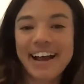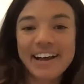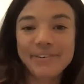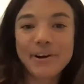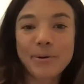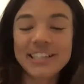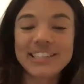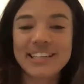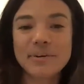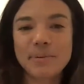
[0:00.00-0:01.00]
I don't know what
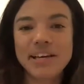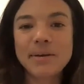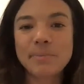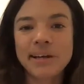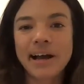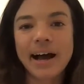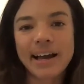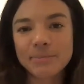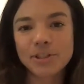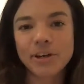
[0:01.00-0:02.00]
it's going to be, but
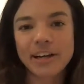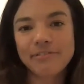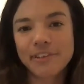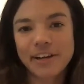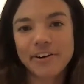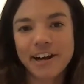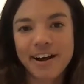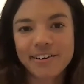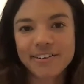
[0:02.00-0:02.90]
I'm sure I can figure it out.